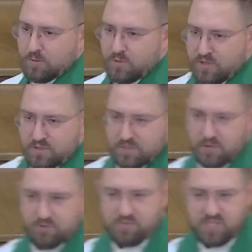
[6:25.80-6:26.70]
when there's
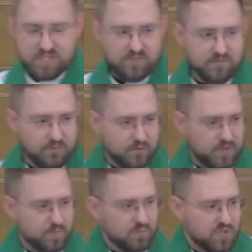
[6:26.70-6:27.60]
no reason for
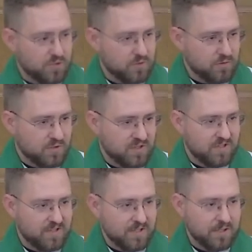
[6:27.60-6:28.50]
him to,
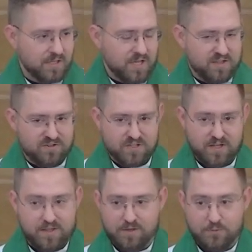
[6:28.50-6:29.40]
and there's
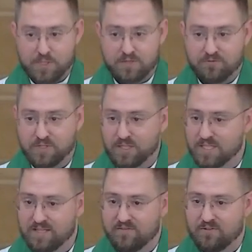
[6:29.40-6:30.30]
nothing we can really
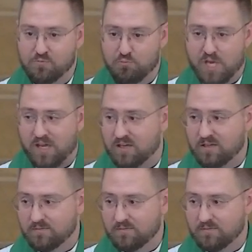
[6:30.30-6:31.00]
give him back.